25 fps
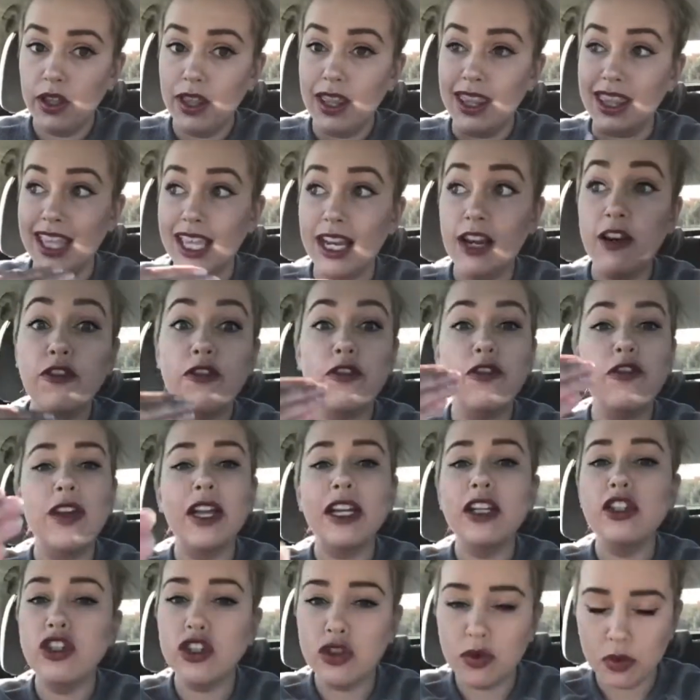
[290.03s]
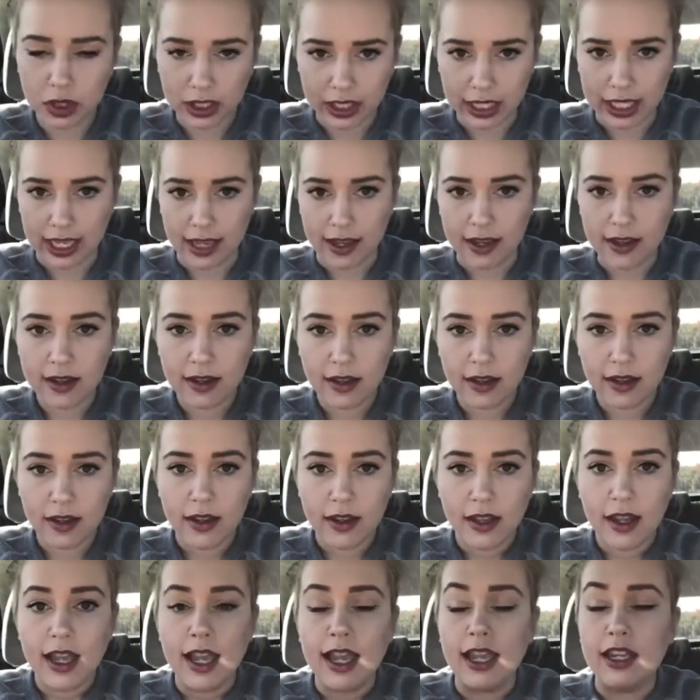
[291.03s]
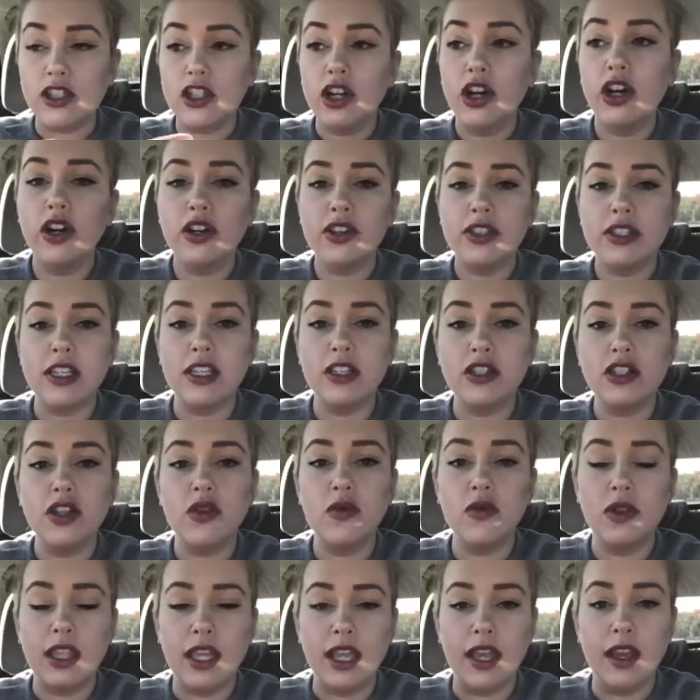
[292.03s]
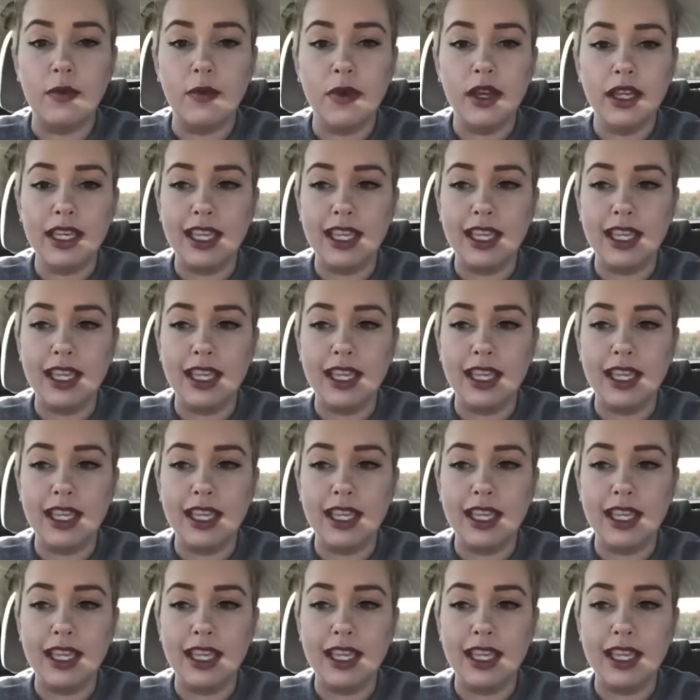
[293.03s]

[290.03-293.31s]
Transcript: then eventually it turns into them